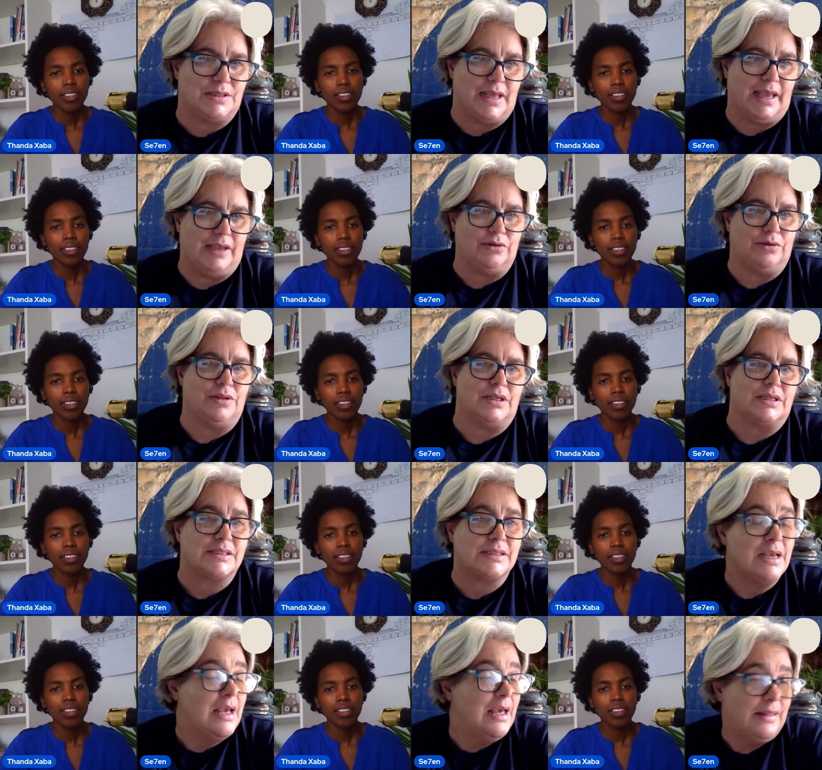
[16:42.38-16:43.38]
Speaker 1: They do
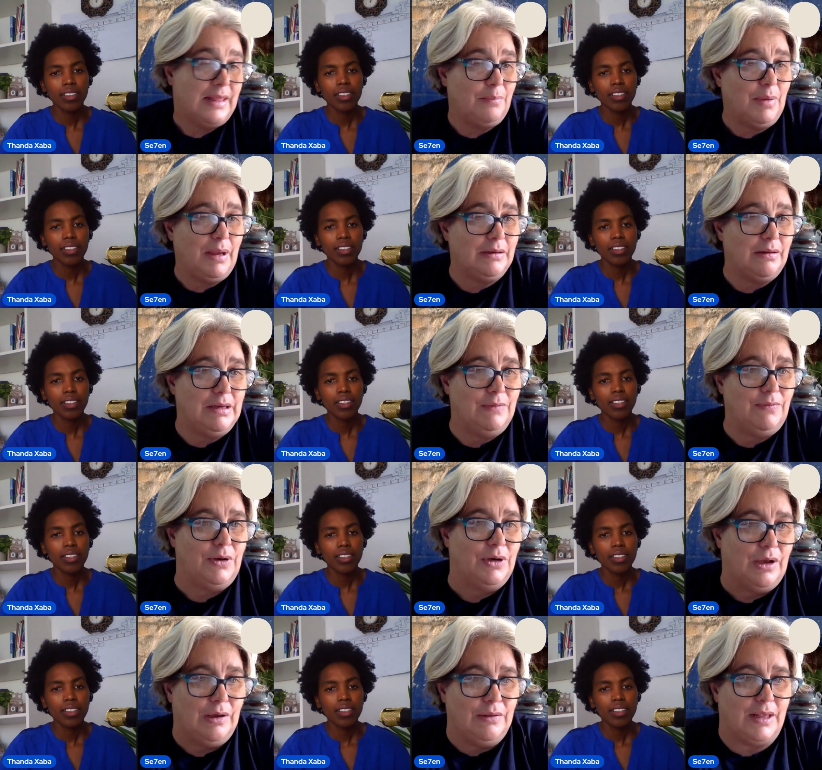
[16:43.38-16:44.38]
this. They might not even
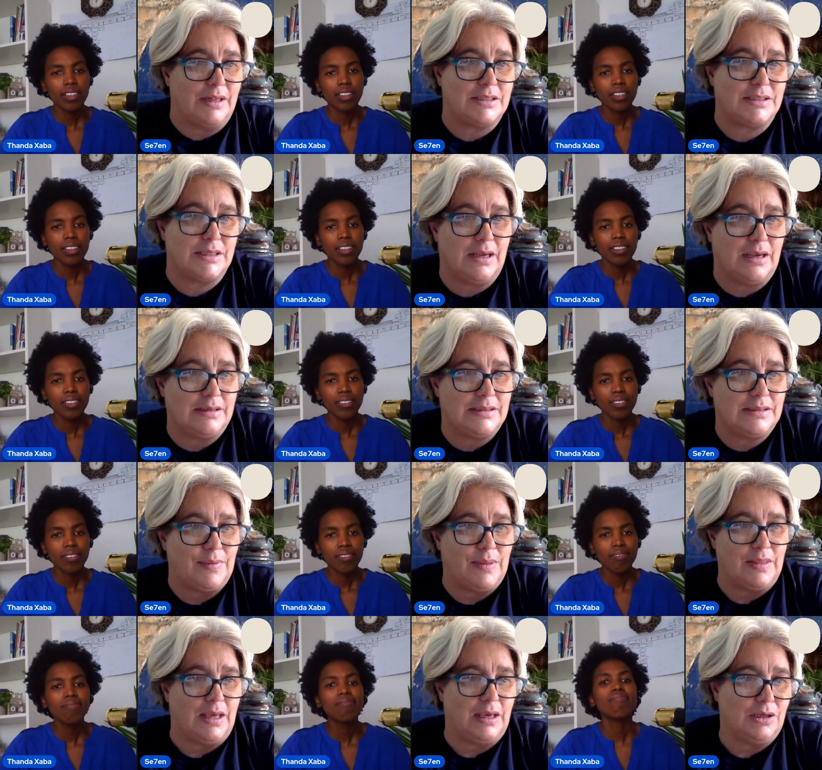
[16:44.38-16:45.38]
know that's uh,
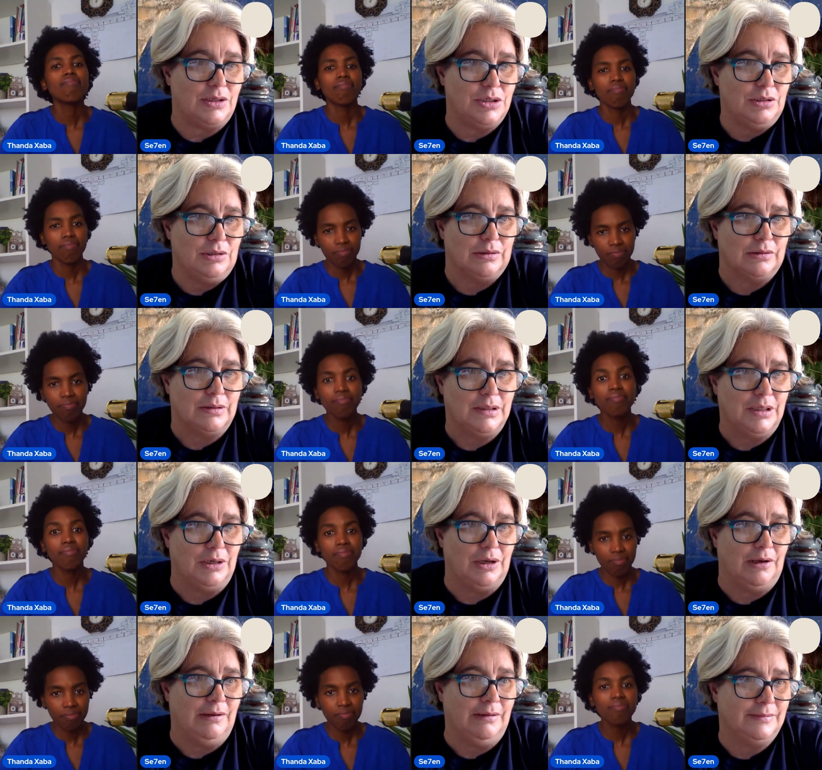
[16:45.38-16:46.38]
something they can do. You
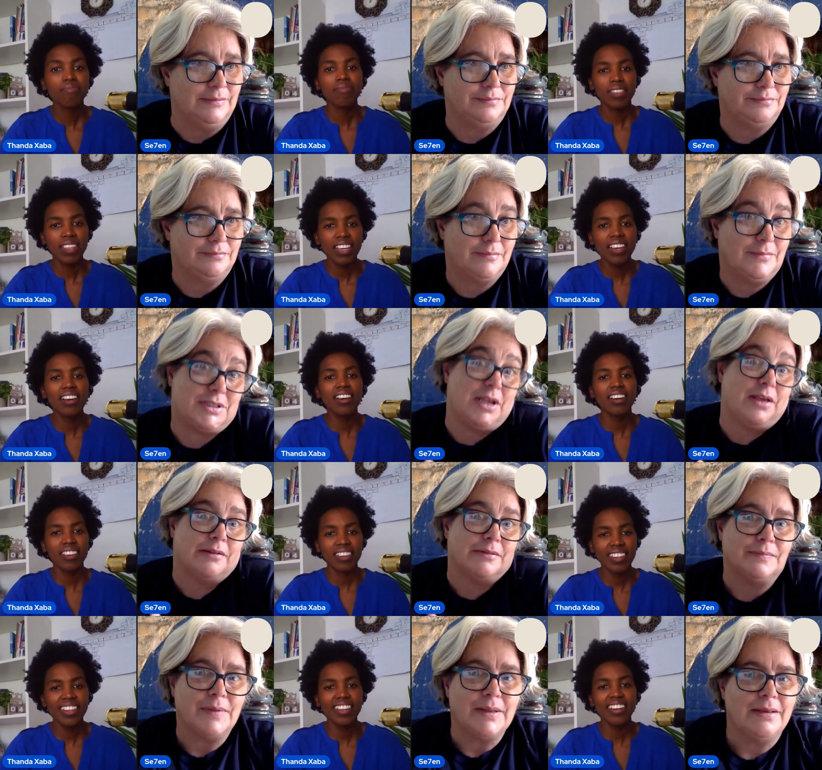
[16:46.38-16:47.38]
know. So uh,
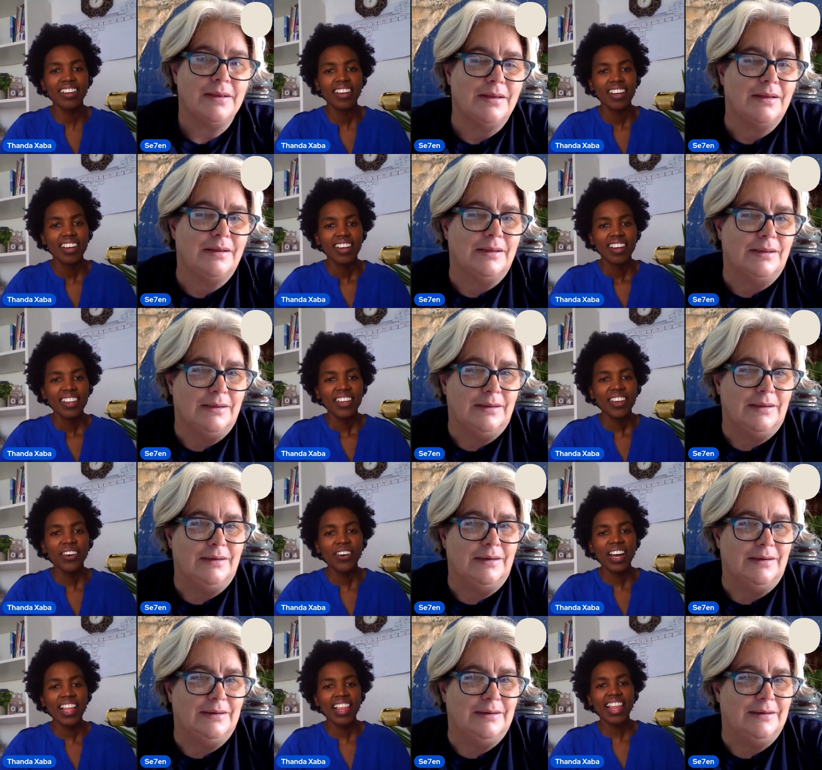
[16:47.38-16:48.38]
yeah.
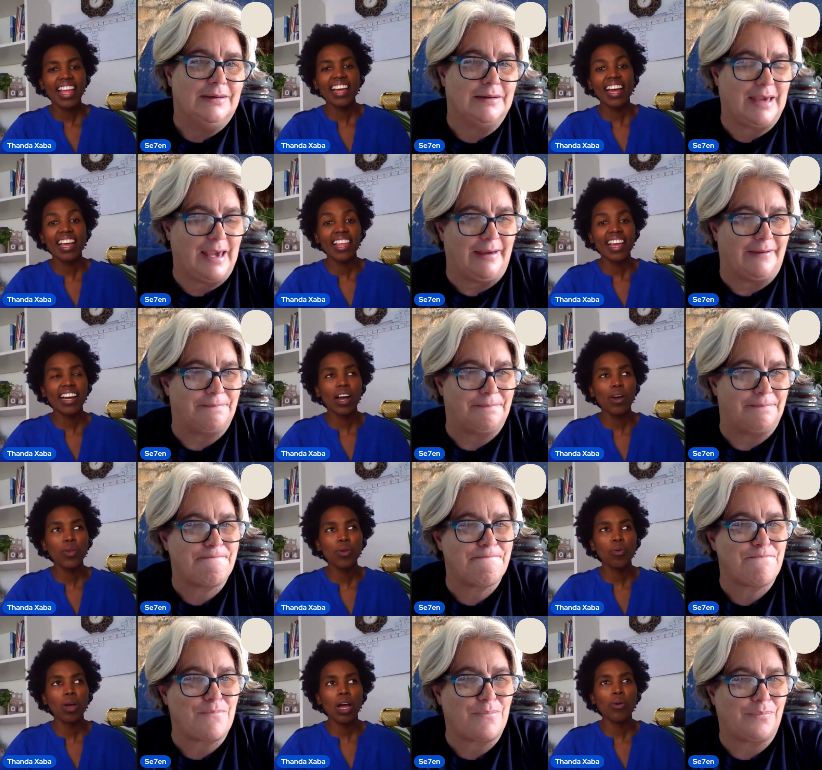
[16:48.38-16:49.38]
Speaker 2: oh, I like I like how
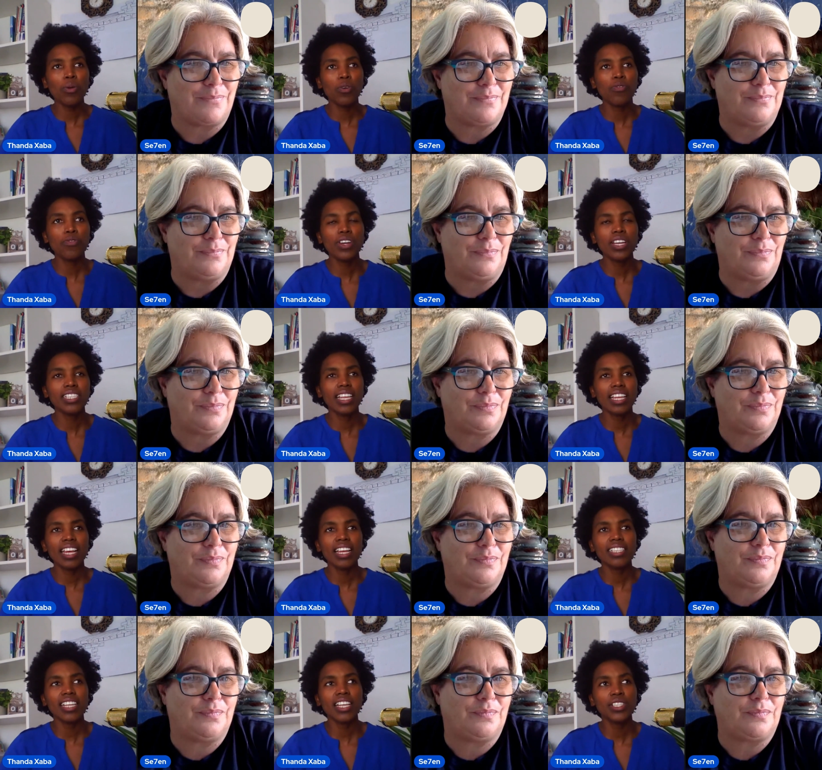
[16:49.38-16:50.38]
you how you're phrasing
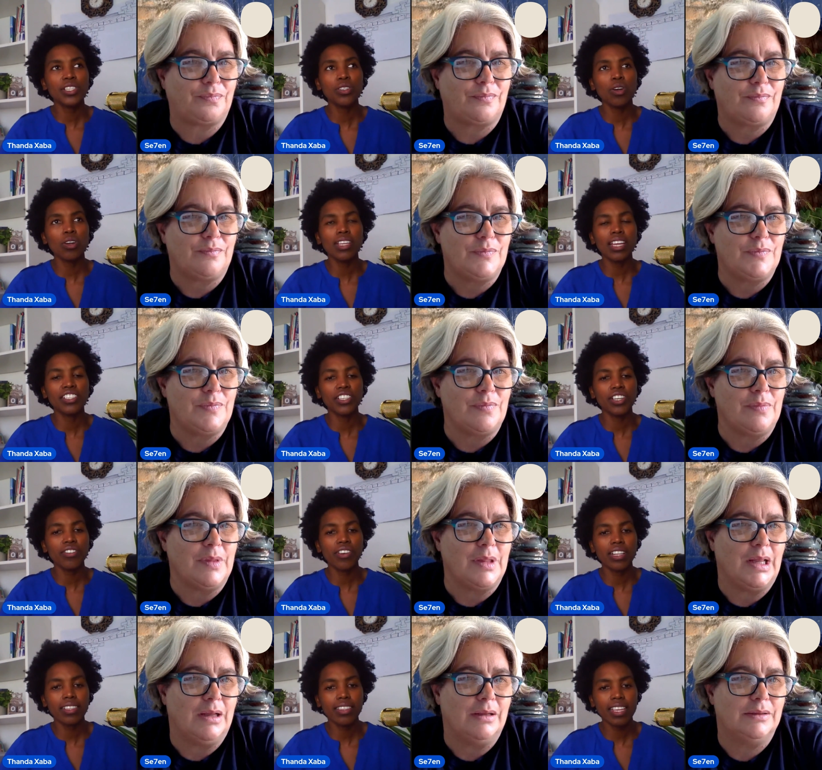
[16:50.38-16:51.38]
it. It's not a
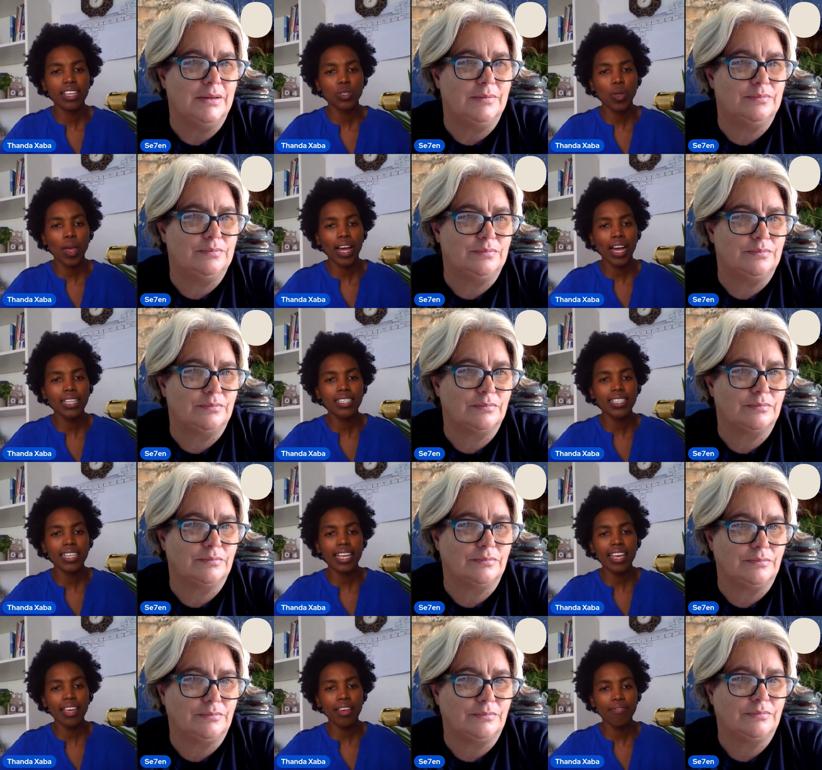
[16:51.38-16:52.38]
general thing. So I can't
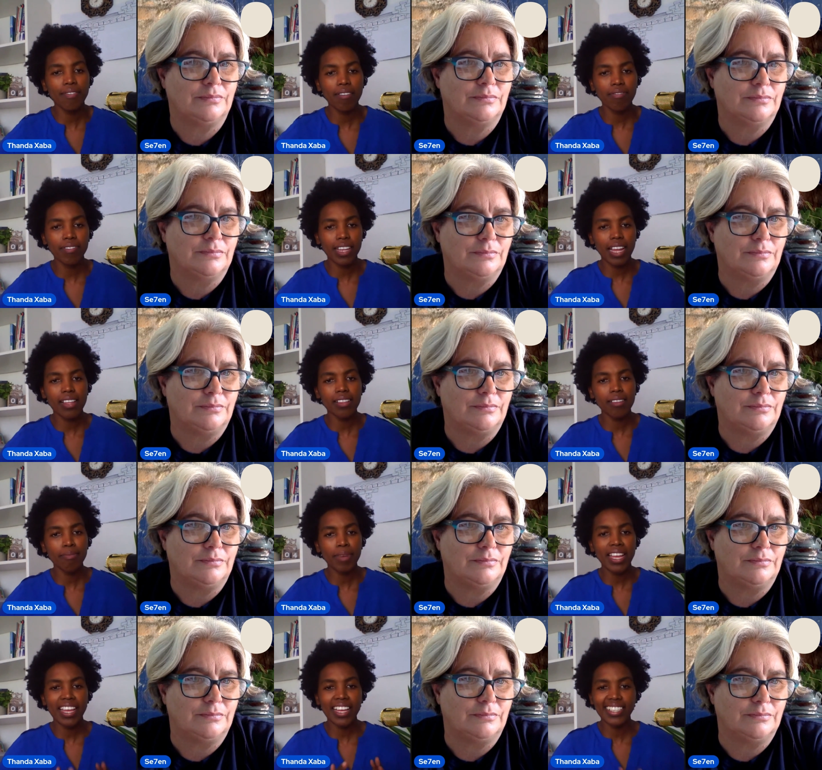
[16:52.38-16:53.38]
say if I've done
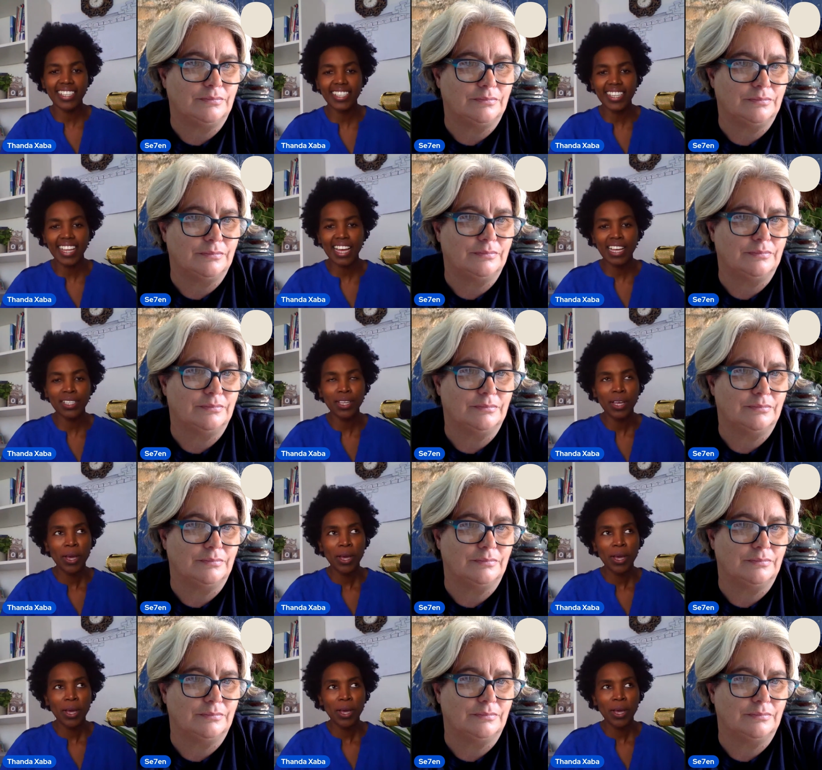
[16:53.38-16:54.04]
my exercise